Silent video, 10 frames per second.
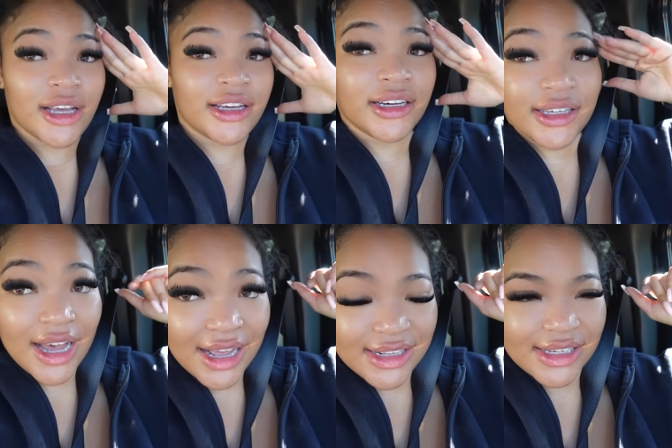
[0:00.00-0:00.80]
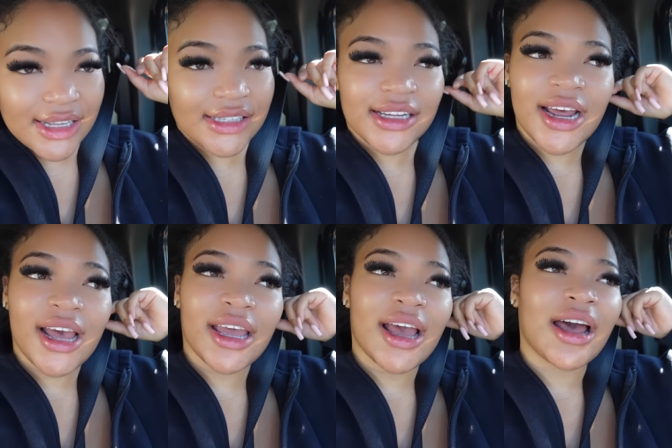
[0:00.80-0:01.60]
good content
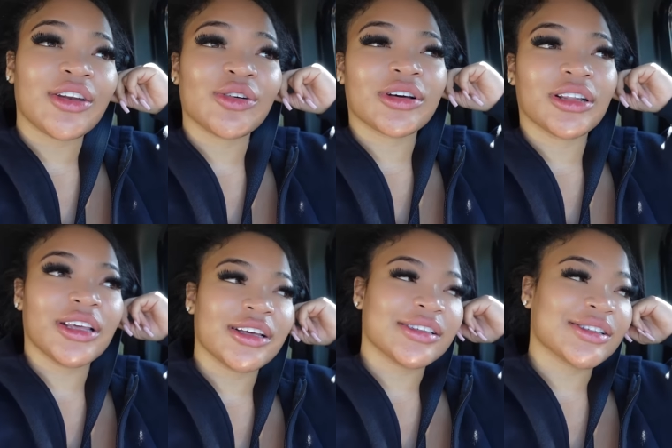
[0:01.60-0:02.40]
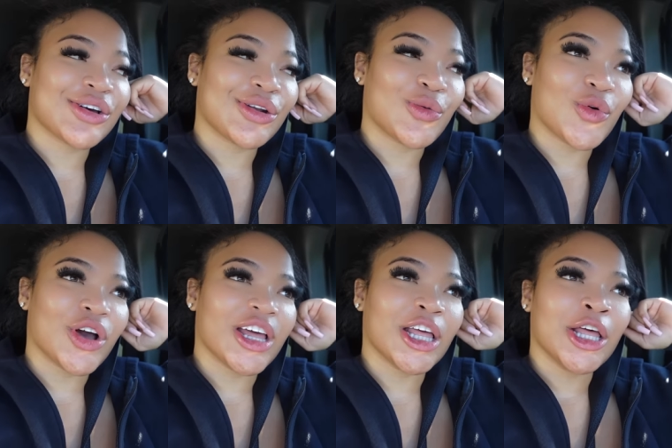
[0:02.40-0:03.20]
today. I know Kalia's gonna
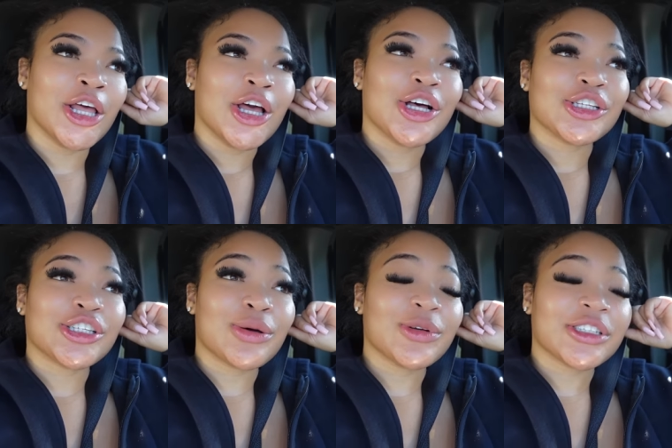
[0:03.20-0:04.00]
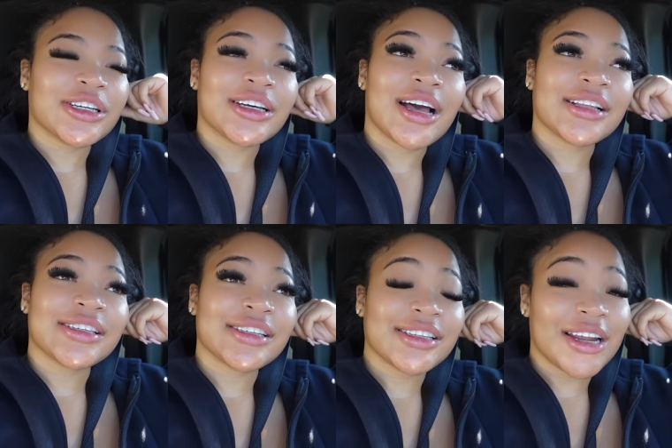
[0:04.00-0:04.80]
want so much good
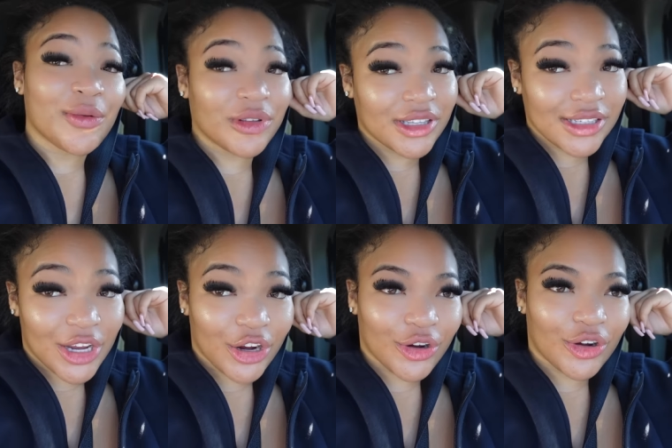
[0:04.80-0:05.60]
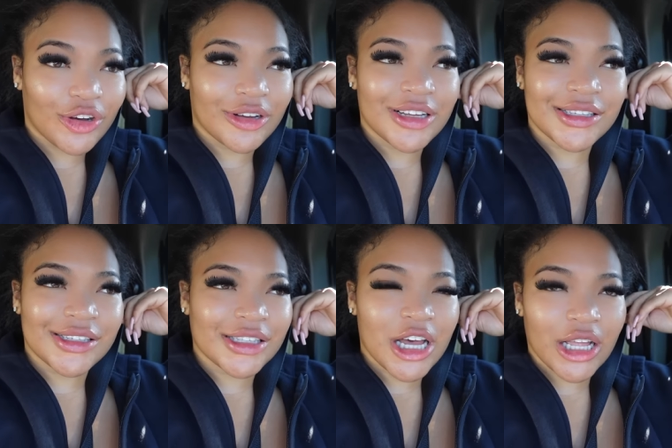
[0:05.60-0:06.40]
content today with this hair girl
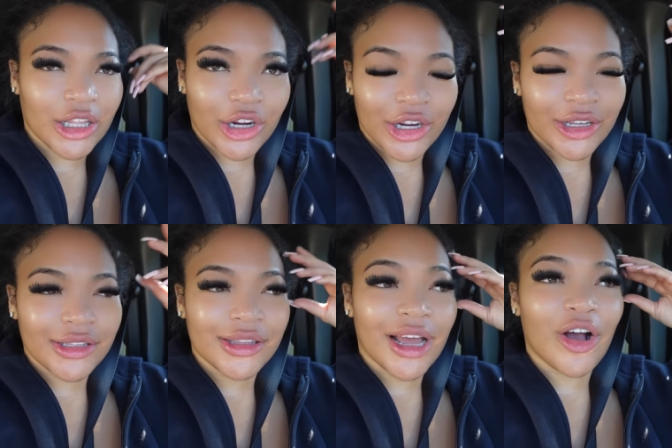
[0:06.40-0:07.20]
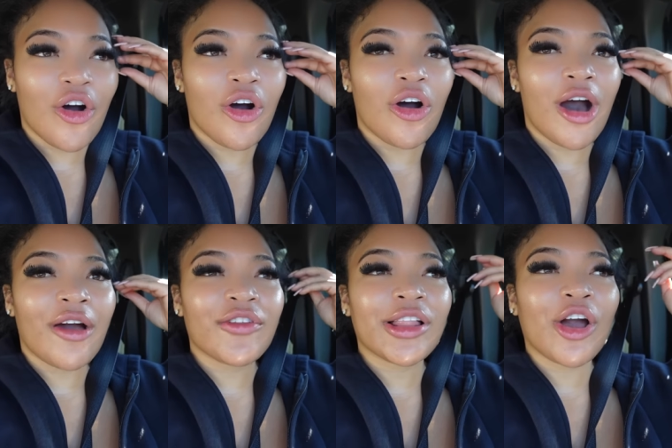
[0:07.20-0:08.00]
because color like all
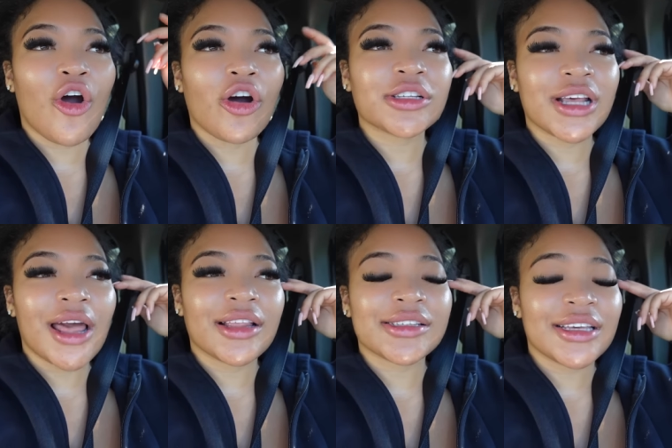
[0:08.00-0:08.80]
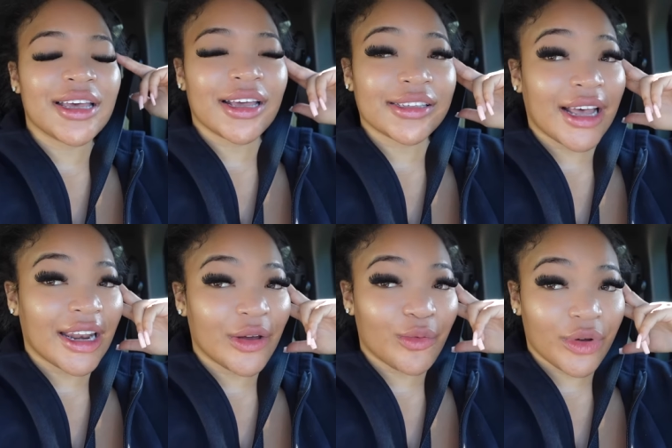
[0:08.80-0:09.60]
i feel like all stylists get
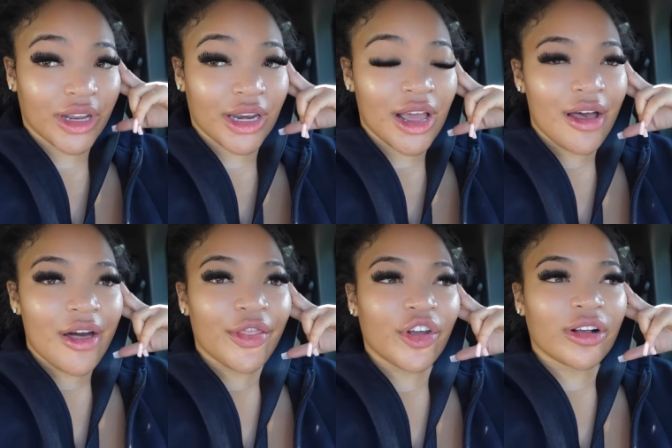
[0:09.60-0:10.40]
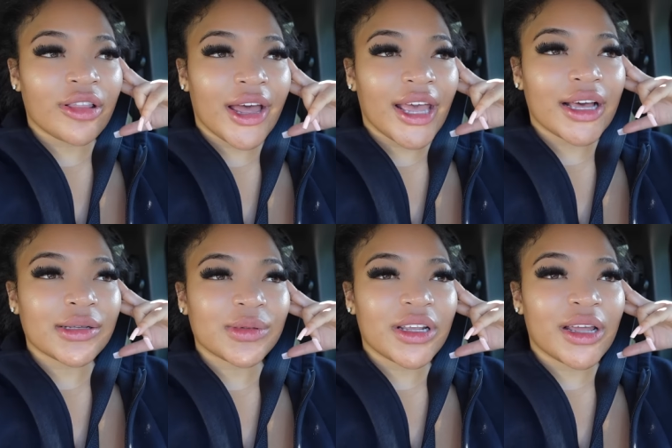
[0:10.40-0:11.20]
excited when their client
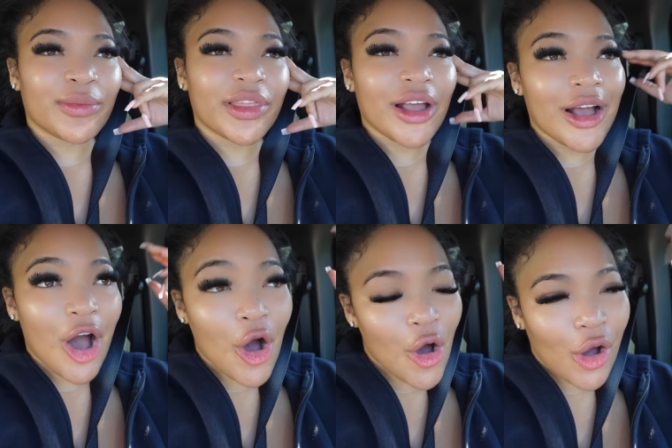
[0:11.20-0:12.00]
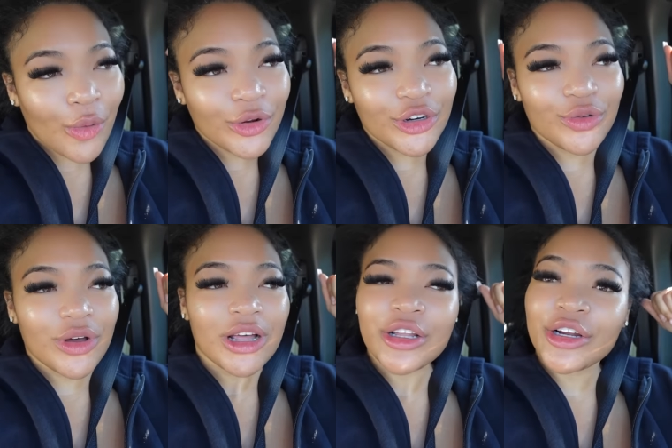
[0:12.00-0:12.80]
comes to them and like oh i want to do
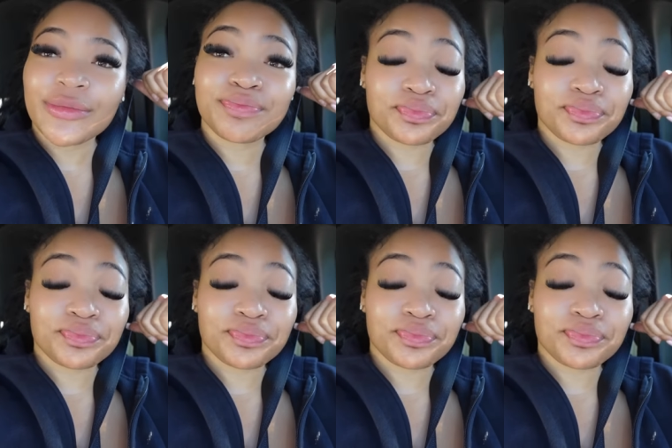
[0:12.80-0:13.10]
color